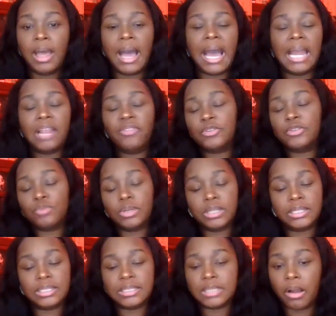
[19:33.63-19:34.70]
I just feel
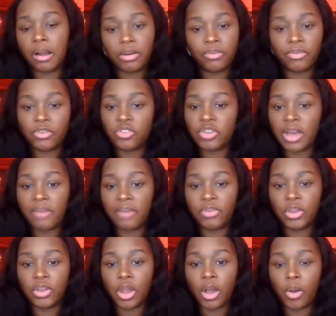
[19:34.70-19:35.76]
really sorry for Jeff,
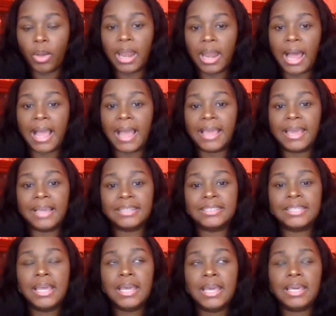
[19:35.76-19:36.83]
you know, and I guess
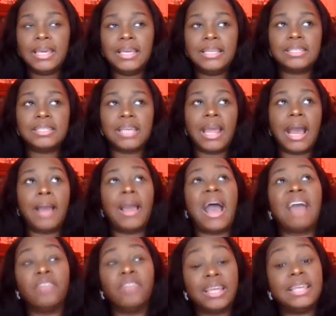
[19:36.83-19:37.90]
I feel like,